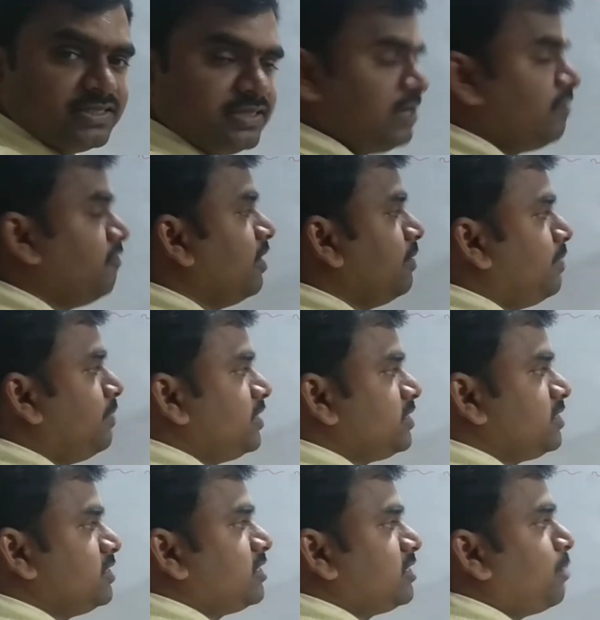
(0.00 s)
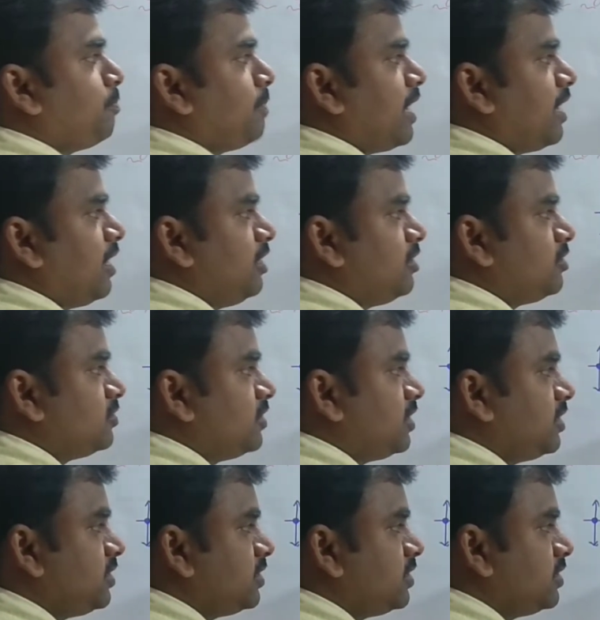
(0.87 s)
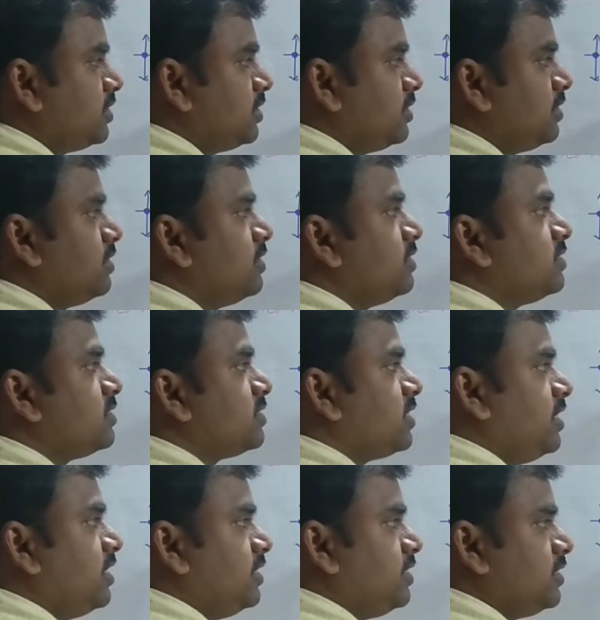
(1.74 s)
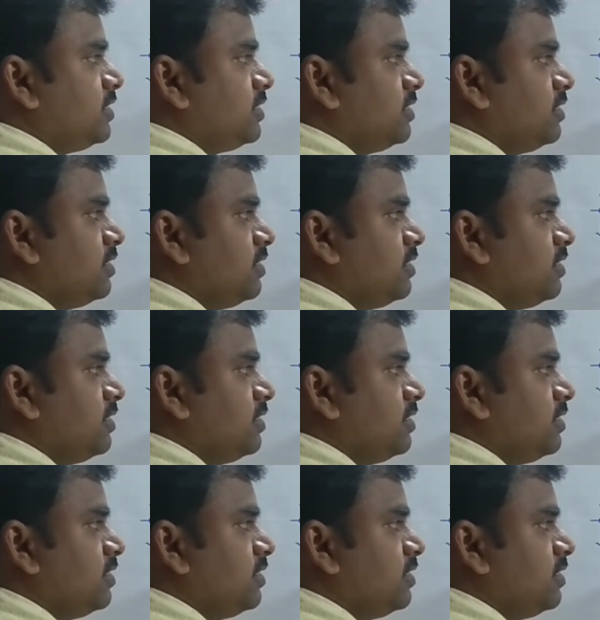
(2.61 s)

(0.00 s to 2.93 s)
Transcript: the vibrations are parallel to that slit